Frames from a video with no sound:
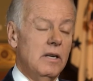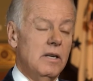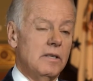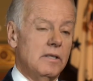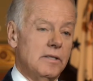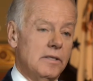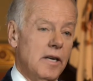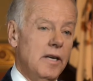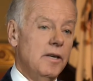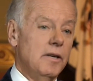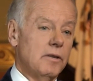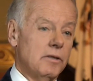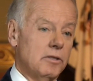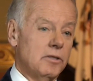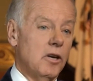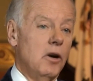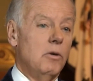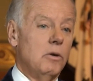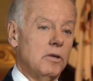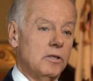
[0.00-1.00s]
Senator
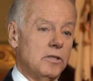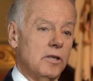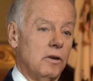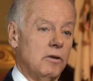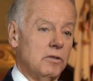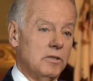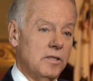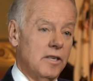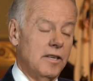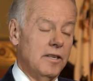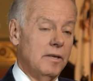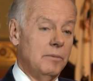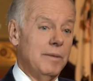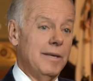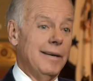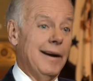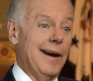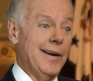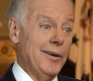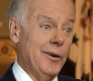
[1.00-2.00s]
so-and-so said to
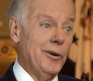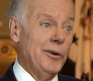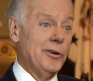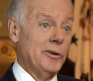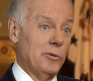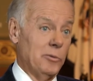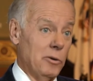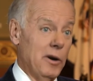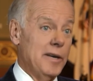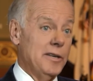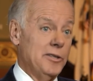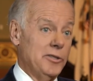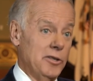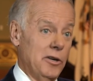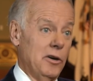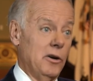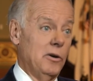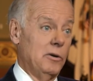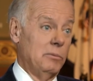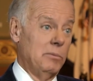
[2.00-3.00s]
me, I know you're right,
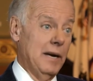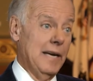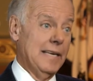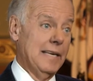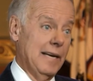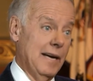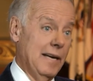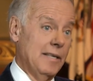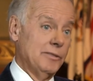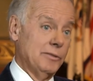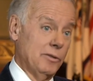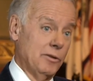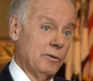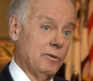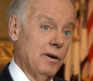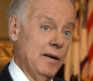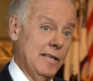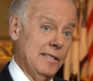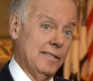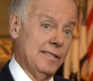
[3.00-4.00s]
Joe, my guys are
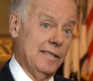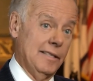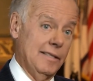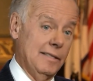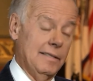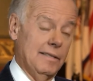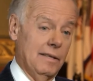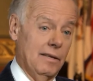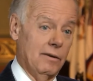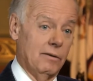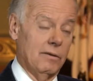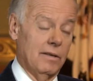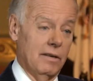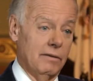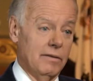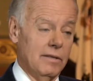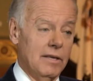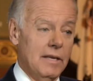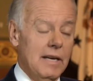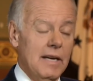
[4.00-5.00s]
crazy,
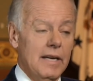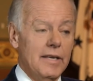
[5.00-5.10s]
wherever.